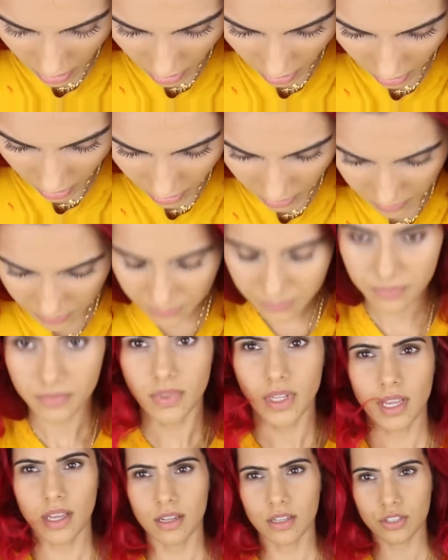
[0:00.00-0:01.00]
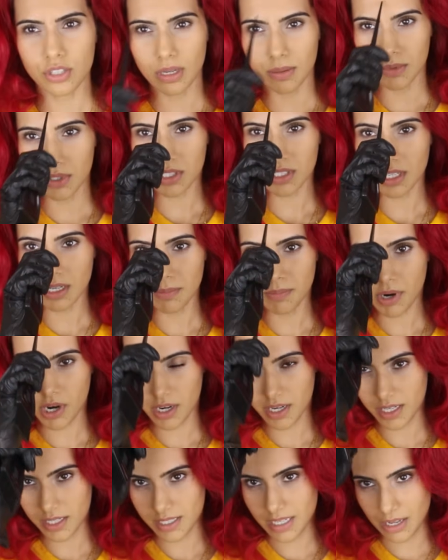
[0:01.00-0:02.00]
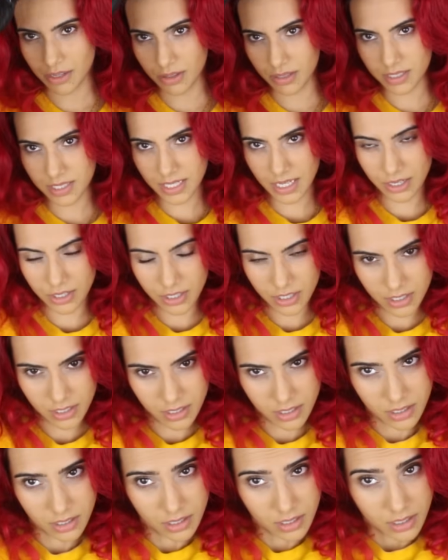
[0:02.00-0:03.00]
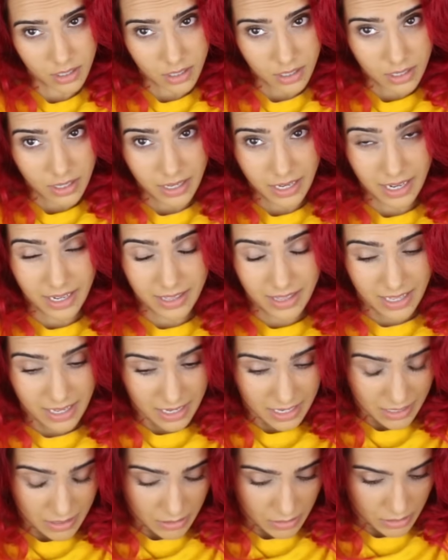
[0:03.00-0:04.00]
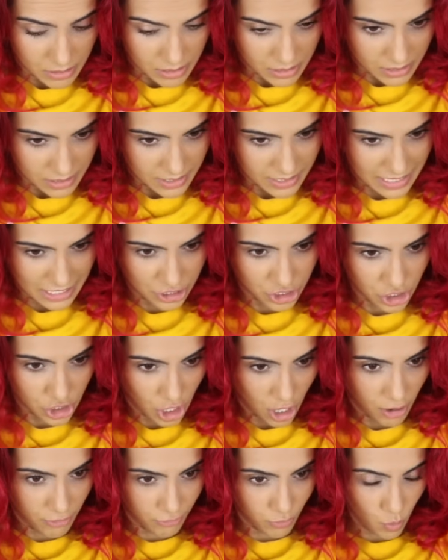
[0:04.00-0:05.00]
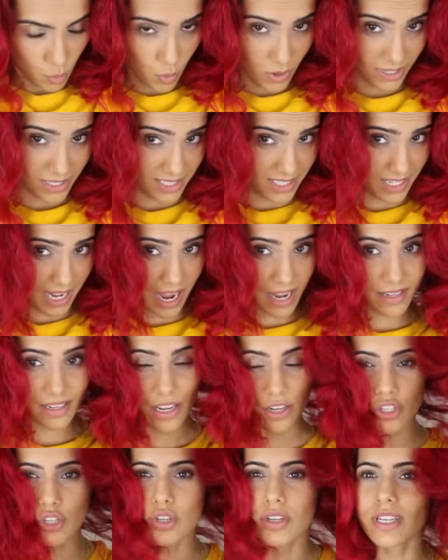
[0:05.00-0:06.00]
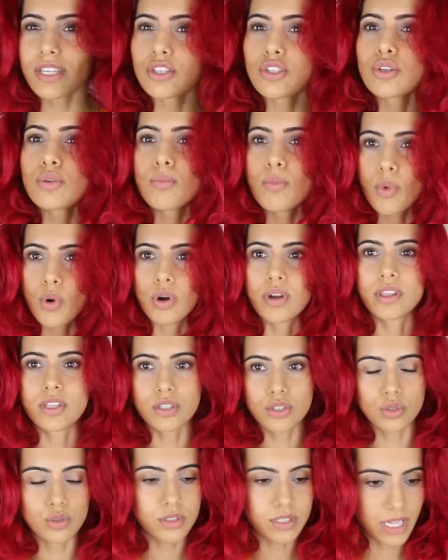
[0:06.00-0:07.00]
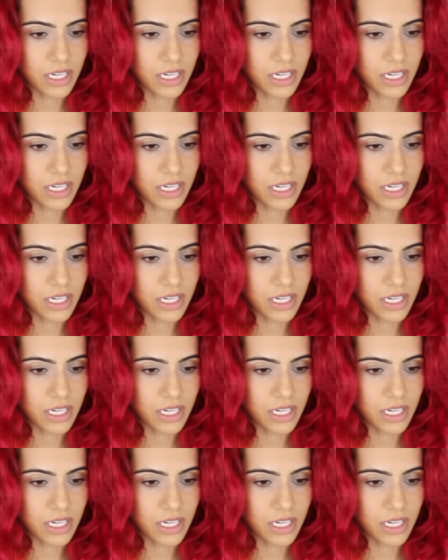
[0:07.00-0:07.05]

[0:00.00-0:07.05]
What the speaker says: So I'm just gonna part it down the center and then section off one side. Now you can do more than two